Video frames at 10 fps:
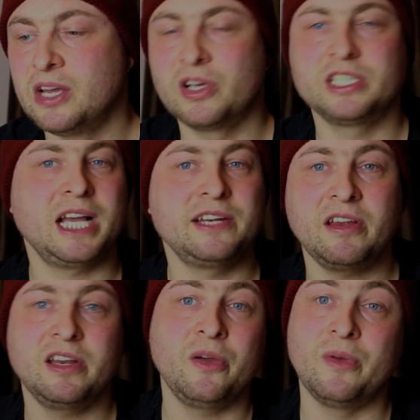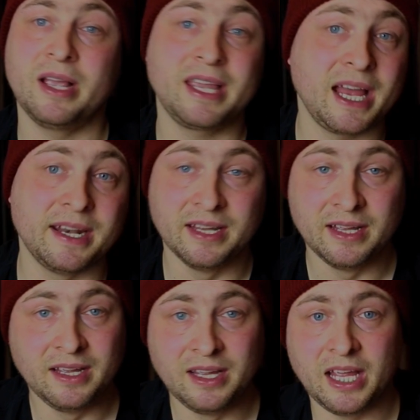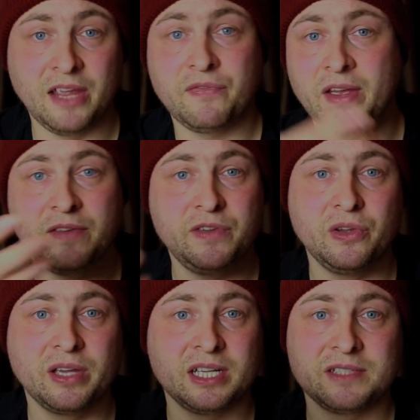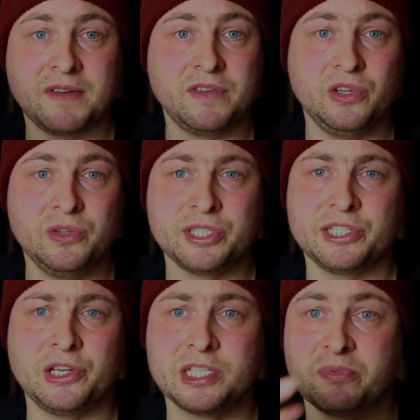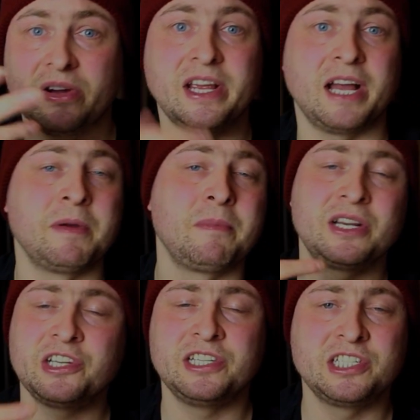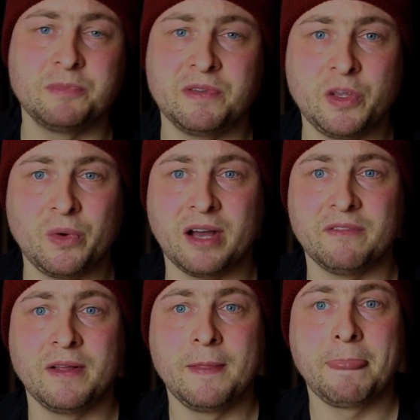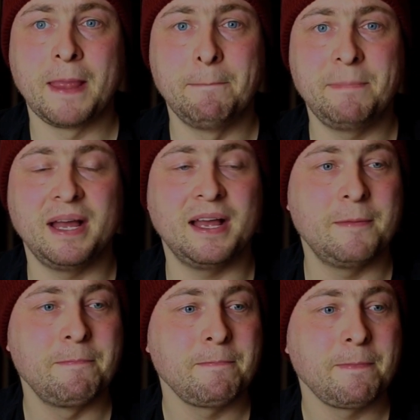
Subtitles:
Because yeah, I don't know, again, if any of you guys have ever used snow spray. I'm imagining some of you have. But